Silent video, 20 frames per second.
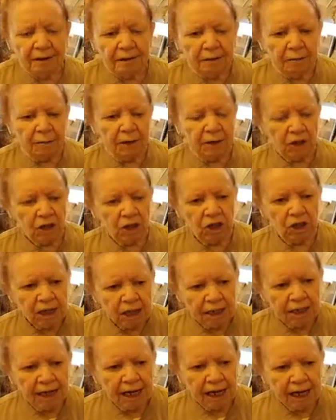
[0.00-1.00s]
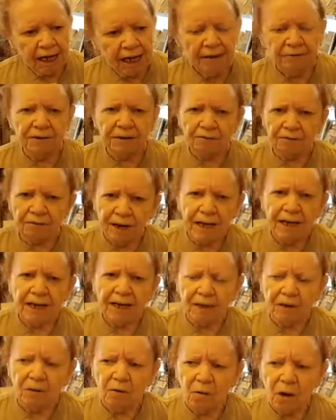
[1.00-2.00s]
but gee, I haven't read it
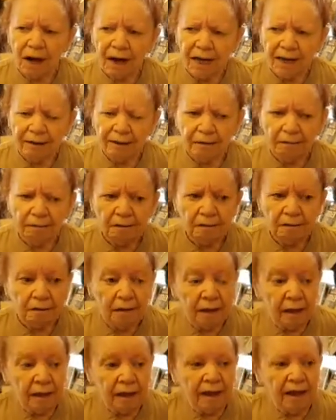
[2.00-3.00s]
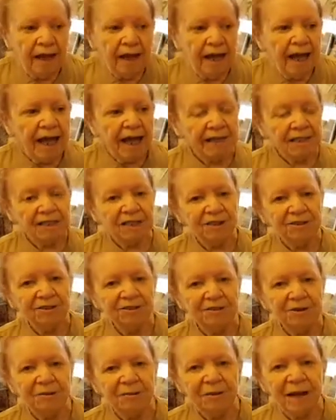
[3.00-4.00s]
in a while. And so you
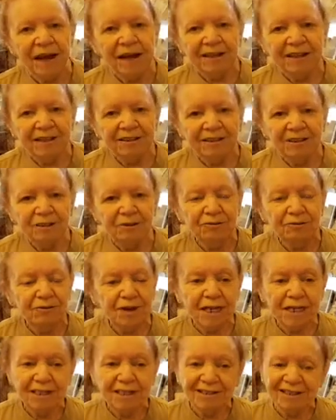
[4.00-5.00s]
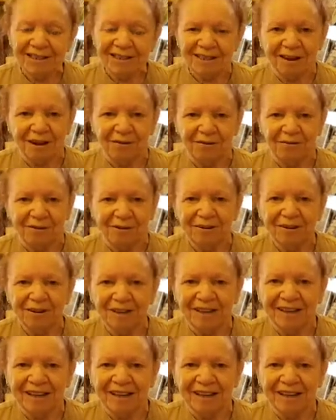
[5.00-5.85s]
go back and you rediscover